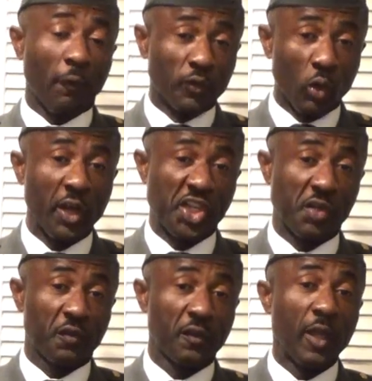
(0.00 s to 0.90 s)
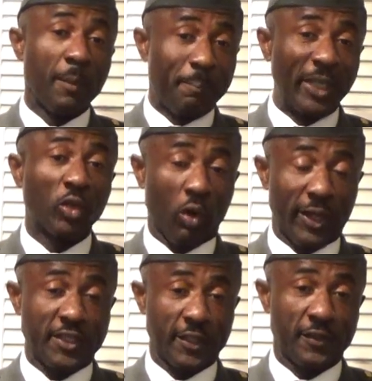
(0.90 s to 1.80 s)
of donations being
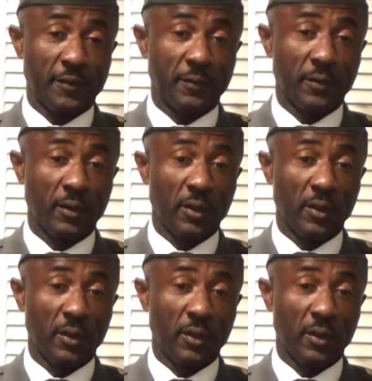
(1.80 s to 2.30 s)
collected.